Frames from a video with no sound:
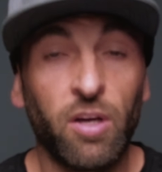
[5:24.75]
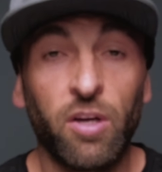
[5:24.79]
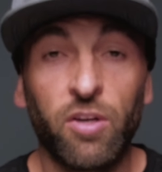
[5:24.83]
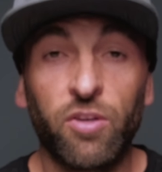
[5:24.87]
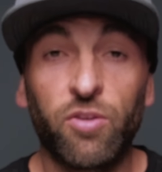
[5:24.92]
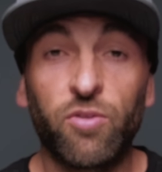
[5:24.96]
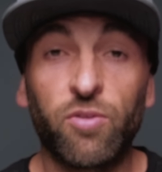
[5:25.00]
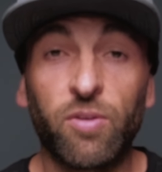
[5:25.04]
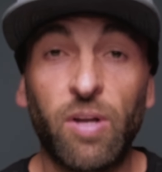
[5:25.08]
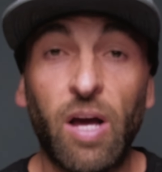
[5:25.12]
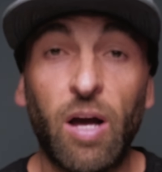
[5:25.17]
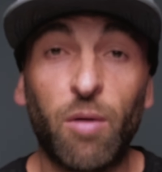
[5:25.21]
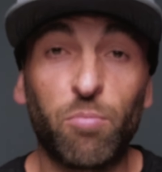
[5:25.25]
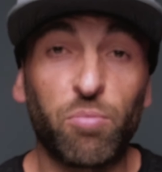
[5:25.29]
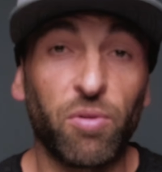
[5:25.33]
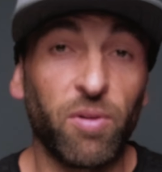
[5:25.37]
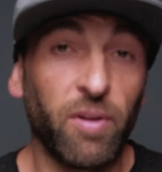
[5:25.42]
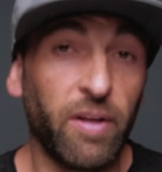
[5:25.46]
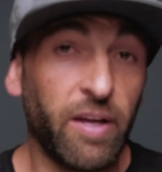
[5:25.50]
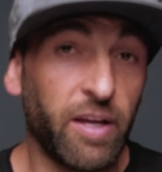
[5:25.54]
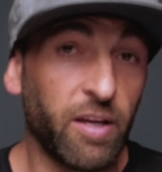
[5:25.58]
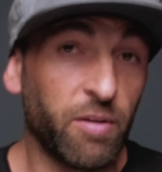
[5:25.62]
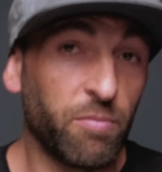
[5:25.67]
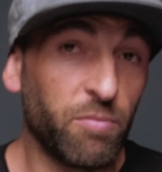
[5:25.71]
You're not
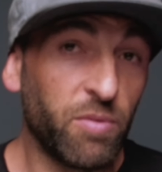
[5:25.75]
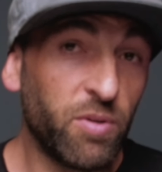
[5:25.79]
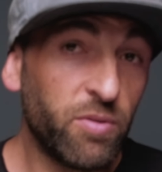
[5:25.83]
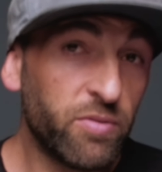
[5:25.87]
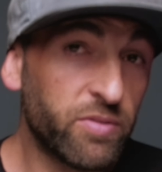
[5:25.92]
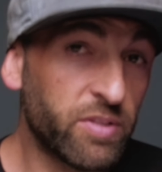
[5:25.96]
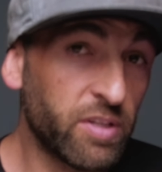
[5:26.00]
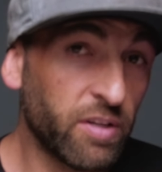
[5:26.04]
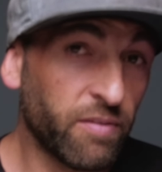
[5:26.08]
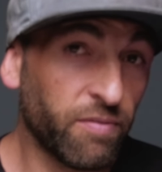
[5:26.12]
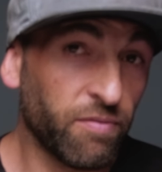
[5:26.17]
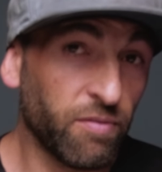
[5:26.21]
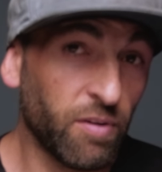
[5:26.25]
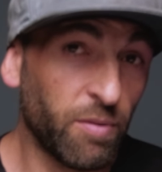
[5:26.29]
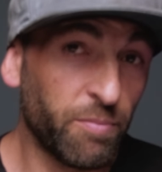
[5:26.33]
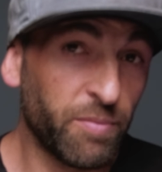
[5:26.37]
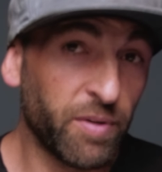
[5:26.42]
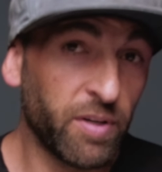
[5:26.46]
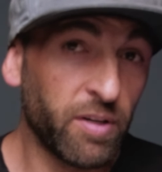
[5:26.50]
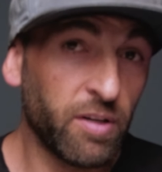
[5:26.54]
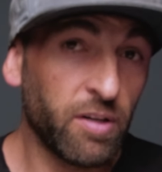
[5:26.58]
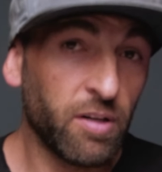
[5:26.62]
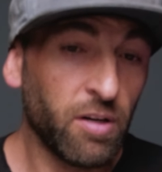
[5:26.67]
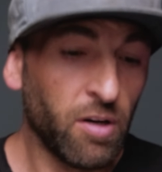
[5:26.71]
playing music from
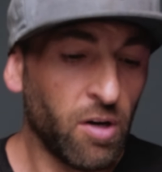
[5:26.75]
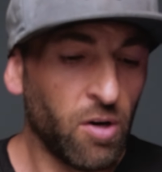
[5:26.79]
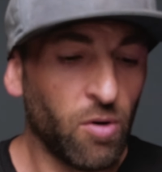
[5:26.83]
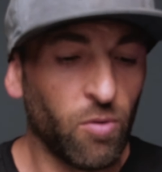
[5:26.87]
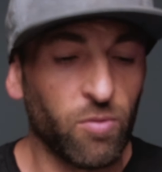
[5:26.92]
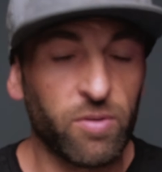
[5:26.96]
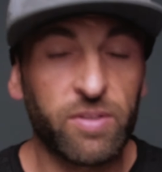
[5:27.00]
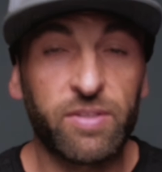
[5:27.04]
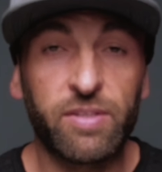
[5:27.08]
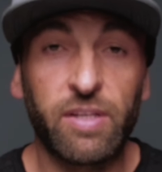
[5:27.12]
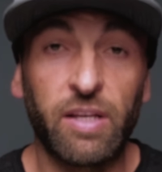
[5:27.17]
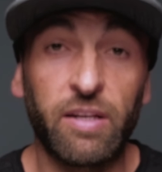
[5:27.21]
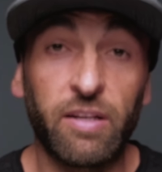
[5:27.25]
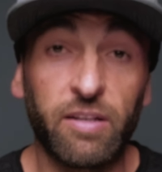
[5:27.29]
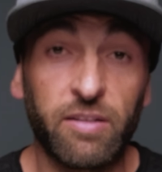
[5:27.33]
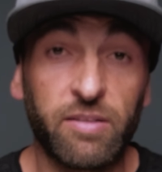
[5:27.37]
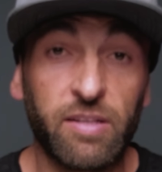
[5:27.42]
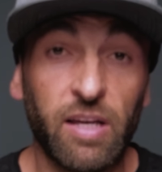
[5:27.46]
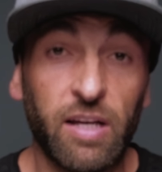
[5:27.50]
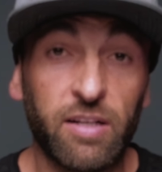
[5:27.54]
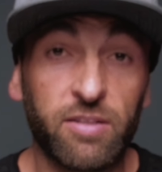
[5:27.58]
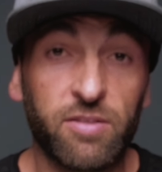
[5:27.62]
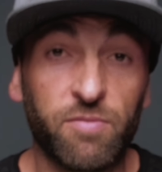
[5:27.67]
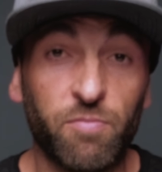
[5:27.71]
here or sending
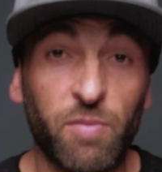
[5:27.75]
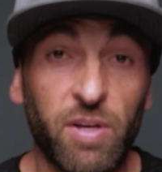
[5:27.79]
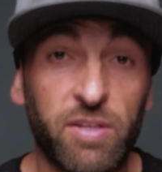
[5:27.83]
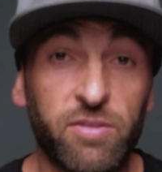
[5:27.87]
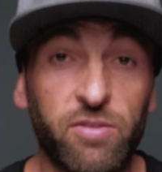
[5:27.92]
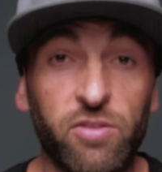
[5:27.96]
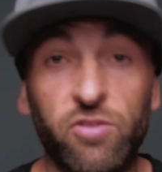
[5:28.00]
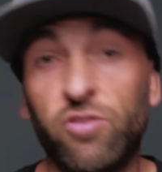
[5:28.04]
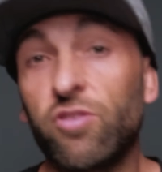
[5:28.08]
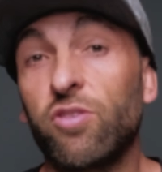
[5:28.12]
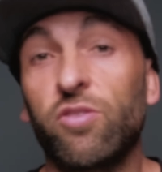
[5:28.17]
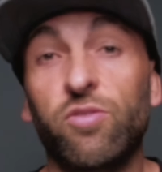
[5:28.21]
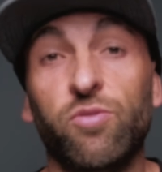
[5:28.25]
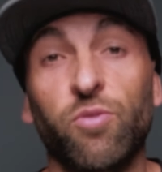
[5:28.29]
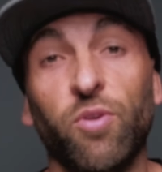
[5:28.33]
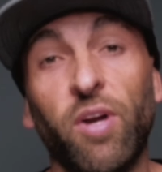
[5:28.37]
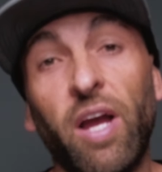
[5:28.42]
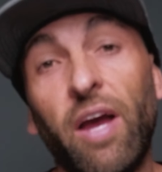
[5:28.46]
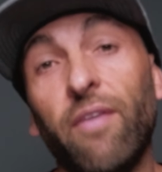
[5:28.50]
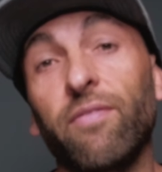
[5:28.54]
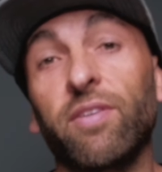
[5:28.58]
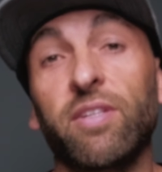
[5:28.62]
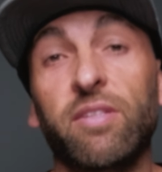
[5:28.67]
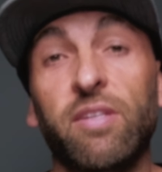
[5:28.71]
text messages or
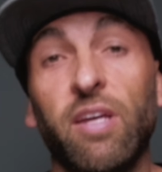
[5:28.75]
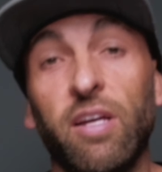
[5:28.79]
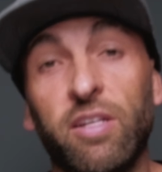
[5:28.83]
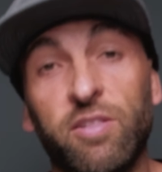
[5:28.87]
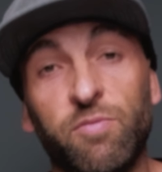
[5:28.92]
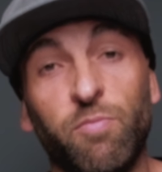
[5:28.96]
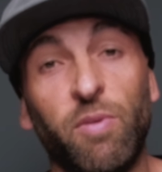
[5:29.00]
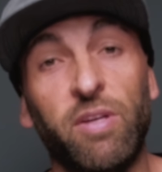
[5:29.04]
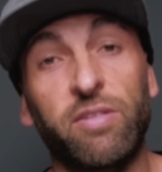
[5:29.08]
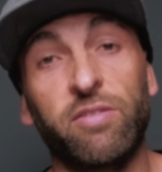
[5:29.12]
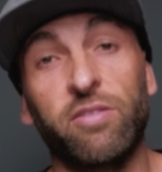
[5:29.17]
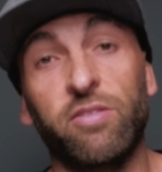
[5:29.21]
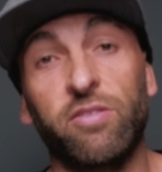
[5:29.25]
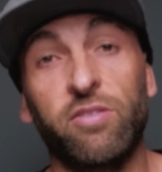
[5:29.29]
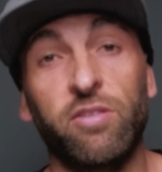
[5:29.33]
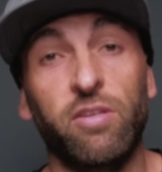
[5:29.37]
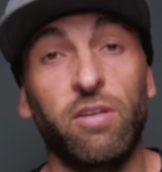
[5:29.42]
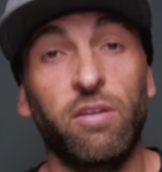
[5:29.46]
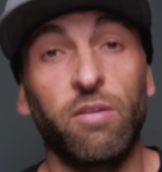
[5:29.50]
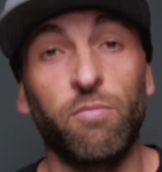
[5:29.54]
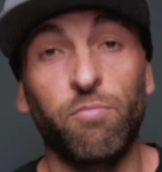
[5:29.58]
having text messages